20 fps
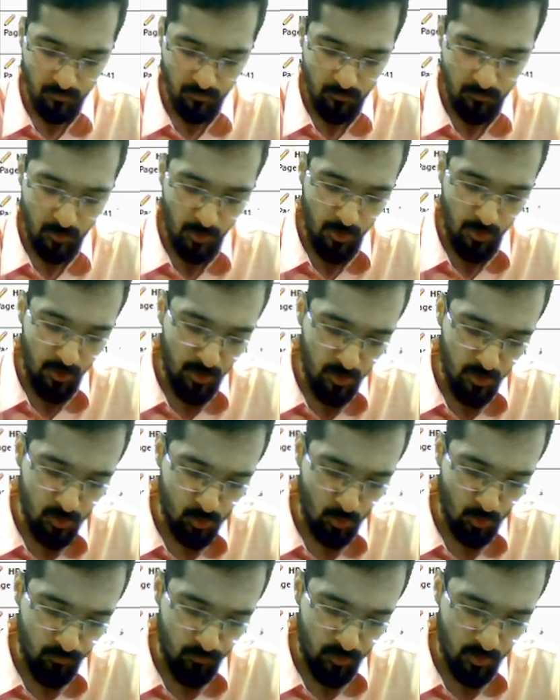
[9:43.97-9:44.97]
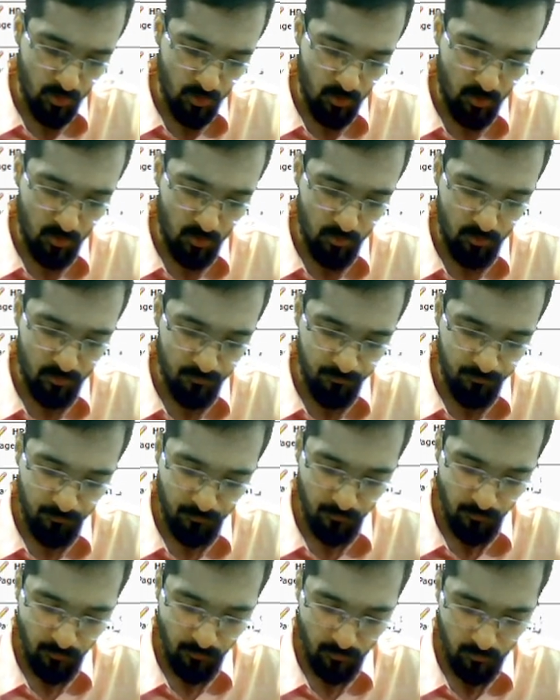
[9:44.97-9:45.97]
Radius of the earth.
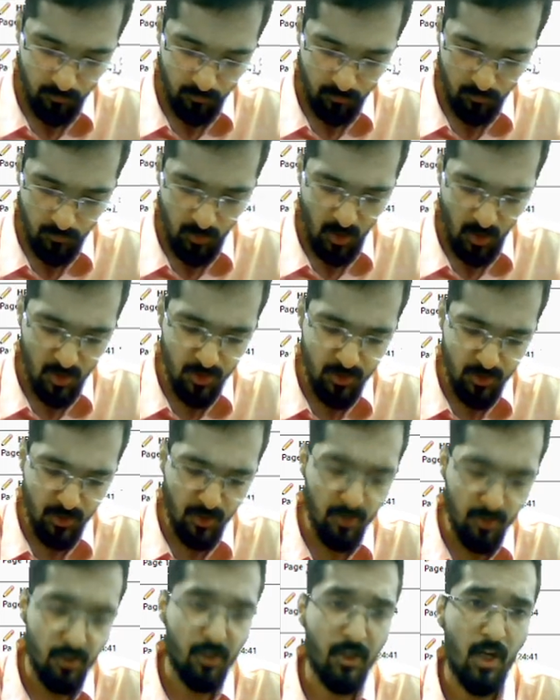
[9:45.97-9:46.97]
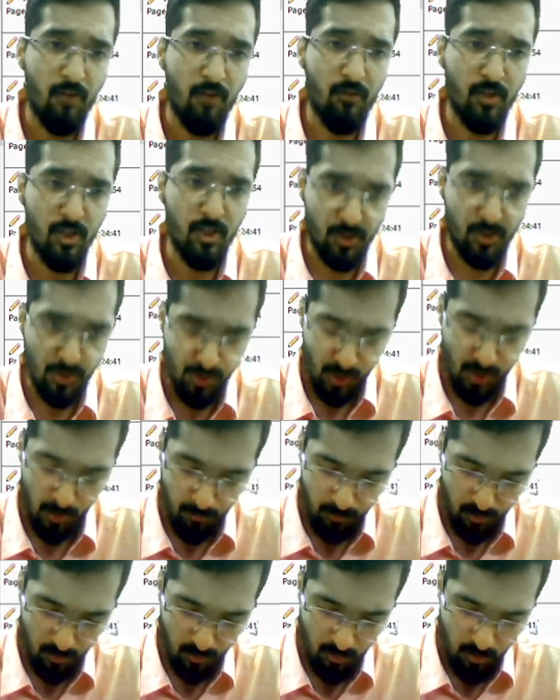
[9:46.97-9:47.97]
There in the gravitation
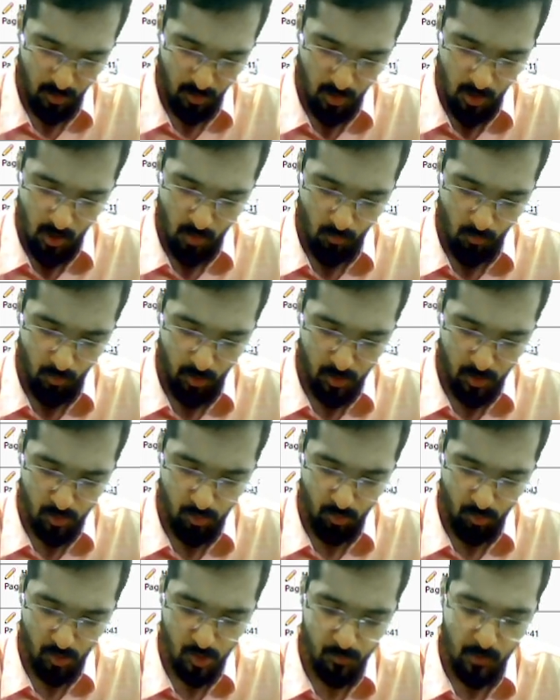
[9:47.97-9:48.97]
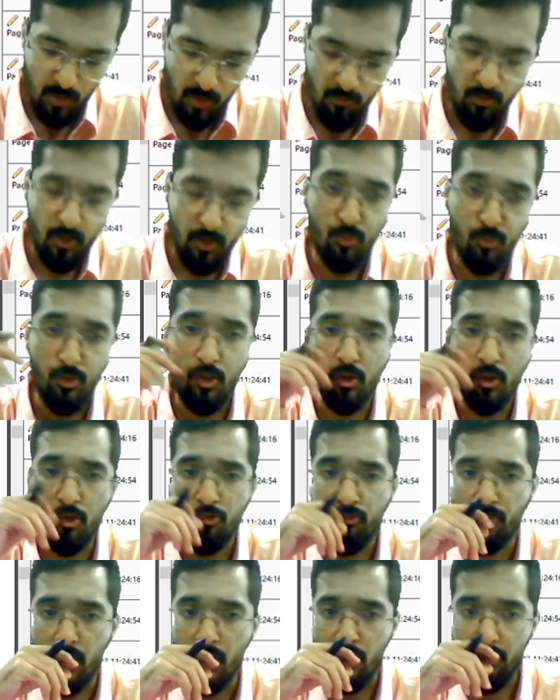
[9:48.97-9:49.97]
chapter. What is horsepower? Unit of
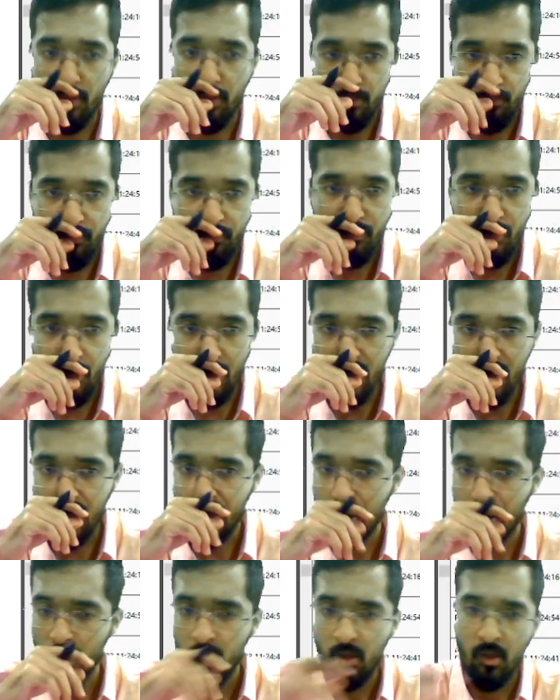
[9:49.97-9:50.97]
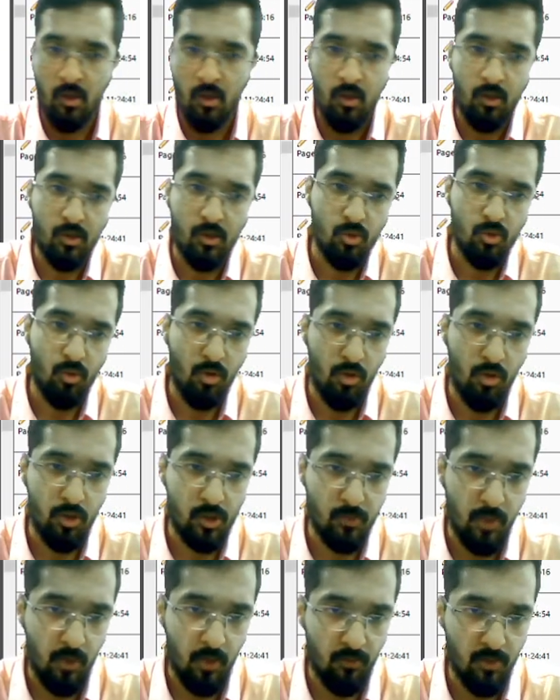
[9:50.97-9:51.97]
power. Okay, so
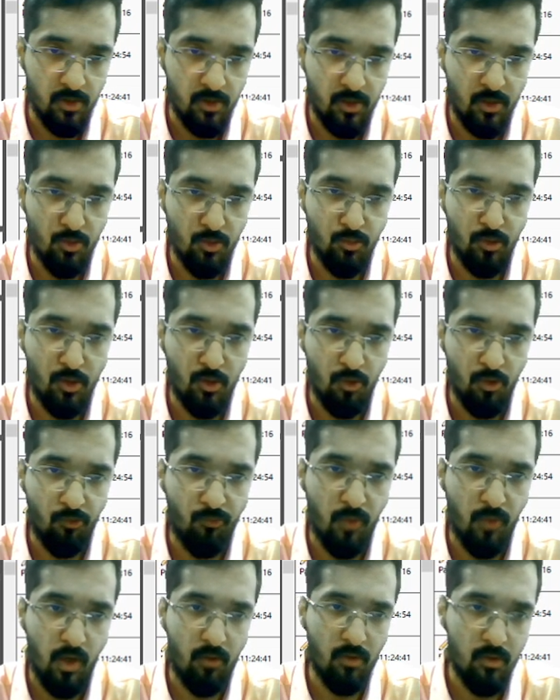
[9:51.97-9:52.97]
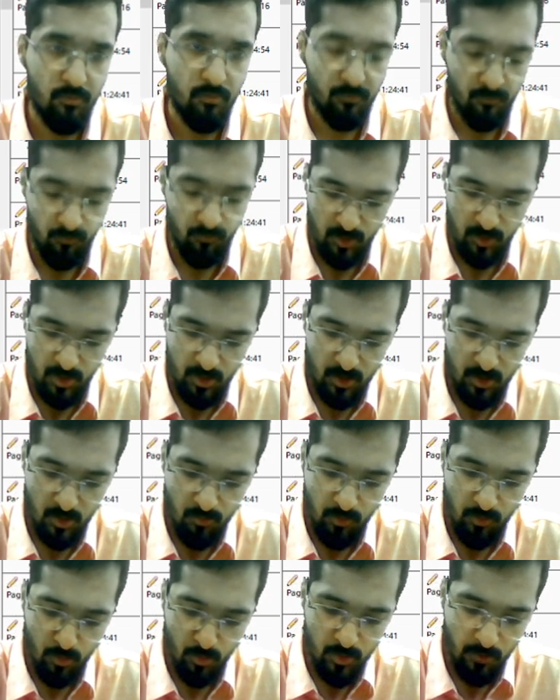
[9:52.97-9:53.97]
horsepower is a unit of power which is equal
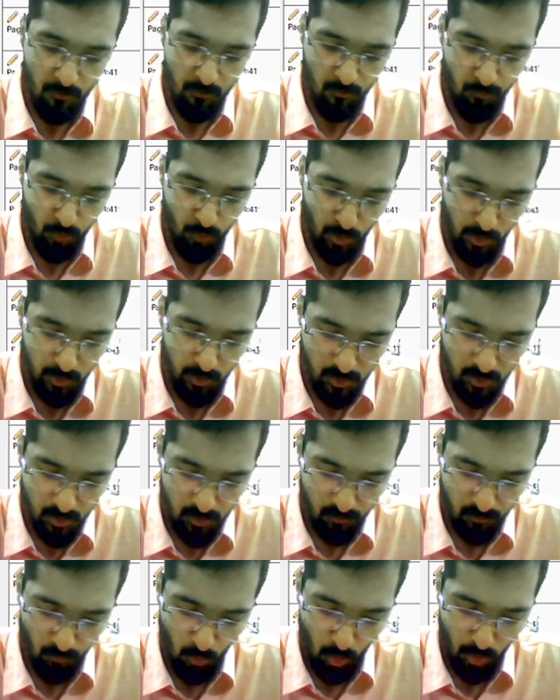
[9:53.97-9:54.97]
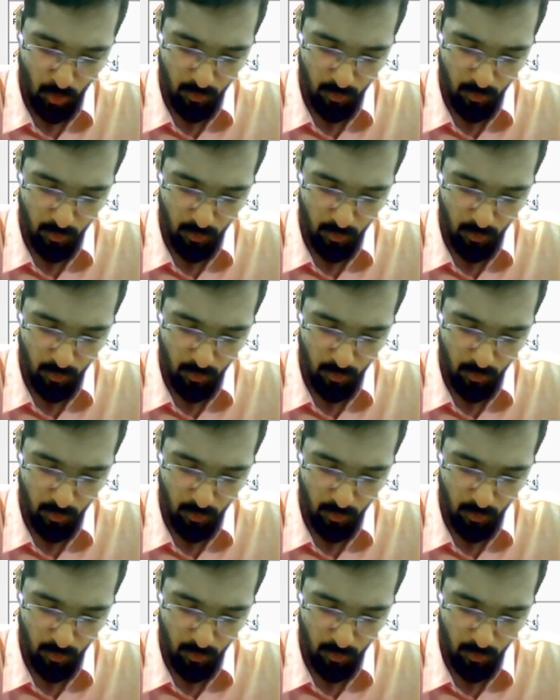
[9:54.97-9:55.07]
to 746 watt.